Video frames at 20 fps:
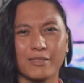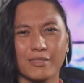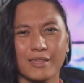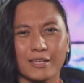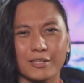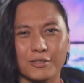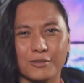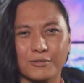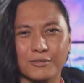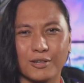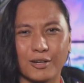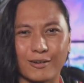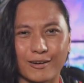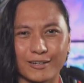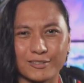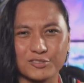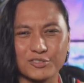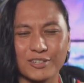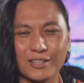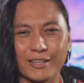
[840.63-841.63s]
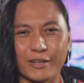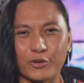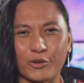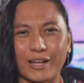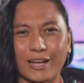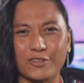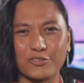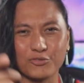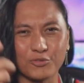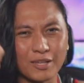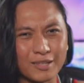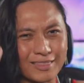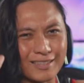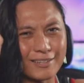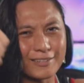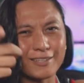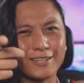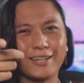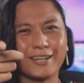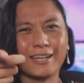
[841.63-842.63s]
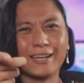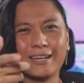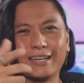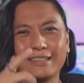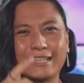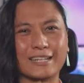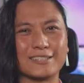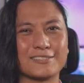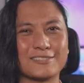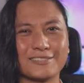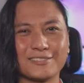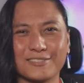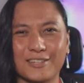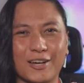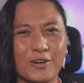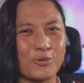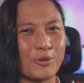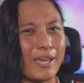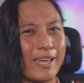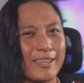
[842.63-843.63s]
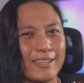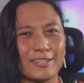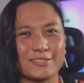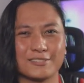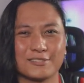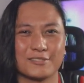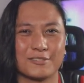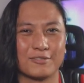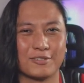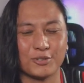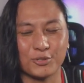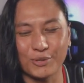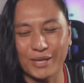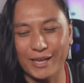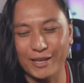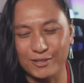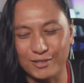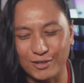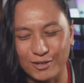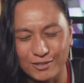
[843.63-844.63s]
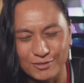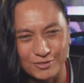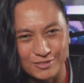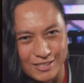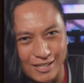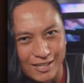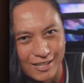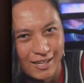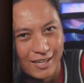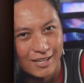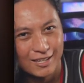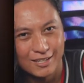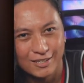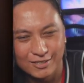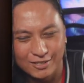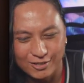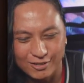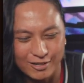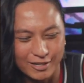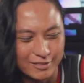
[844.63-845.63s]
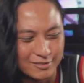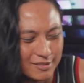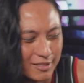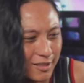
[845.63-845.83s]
Thank you. All right. See you later, guys. That's okay. That's okay. All right.